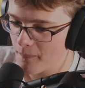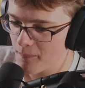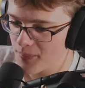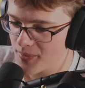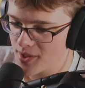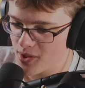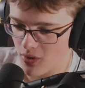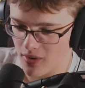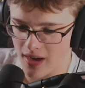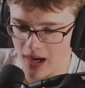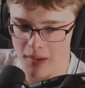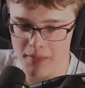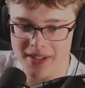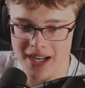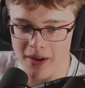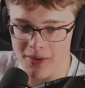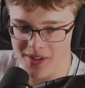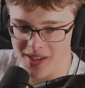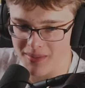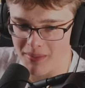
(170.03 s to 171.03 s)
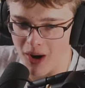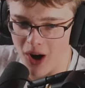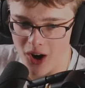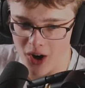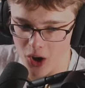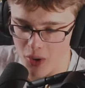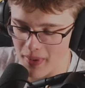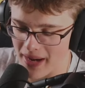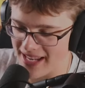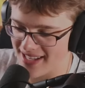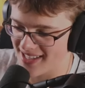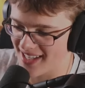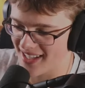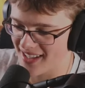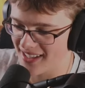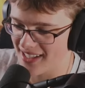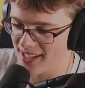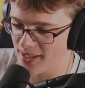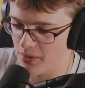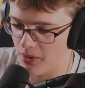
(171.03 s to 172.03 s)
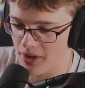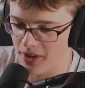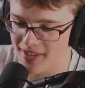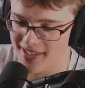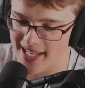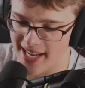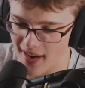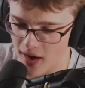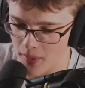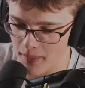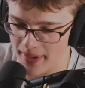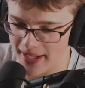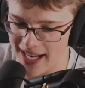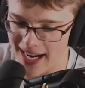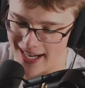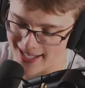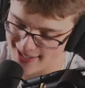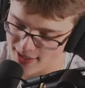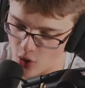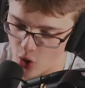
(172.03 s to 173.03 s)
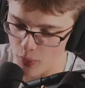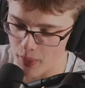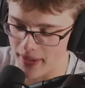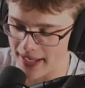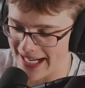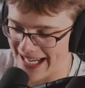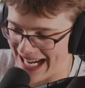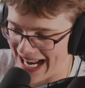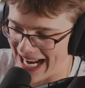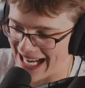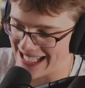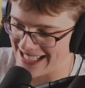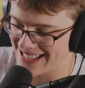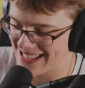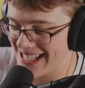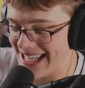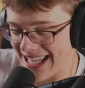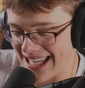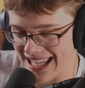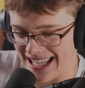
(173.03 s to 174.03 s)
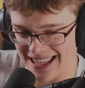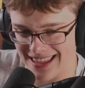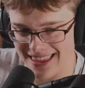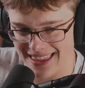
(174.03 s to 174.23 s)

So it comes out tomorrow, basically, is what you're telling me, October 19th.